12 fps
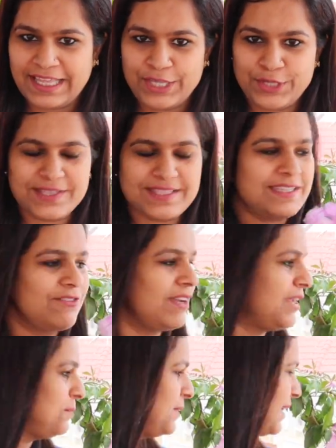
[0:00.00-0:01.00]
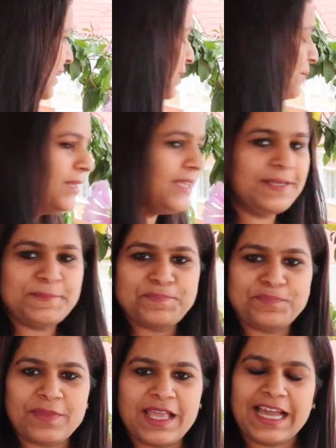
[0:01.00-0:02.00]
You can see right behind me,
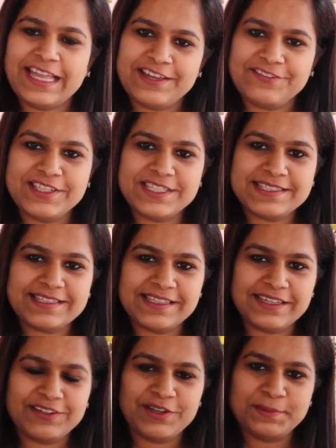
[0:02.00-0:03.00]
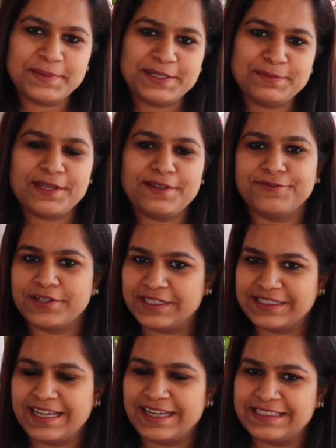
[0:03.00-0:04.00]
I have this uh, creeper in my front
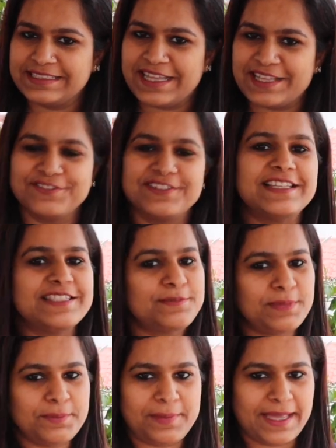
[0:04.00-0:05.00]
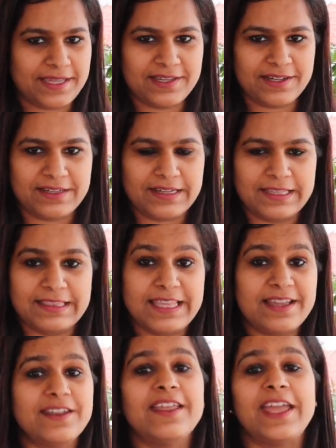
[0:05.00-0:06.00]
garden as well as in my backyard. They
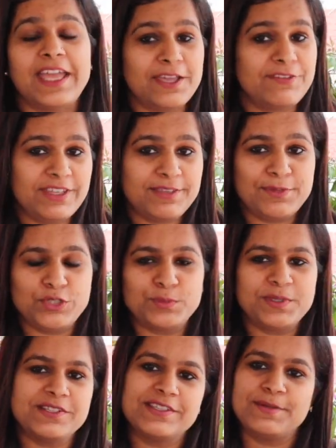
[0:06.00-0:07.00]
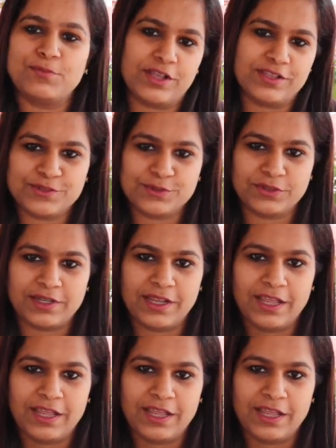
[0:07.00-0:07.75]
are heavy bloomers in monsoon.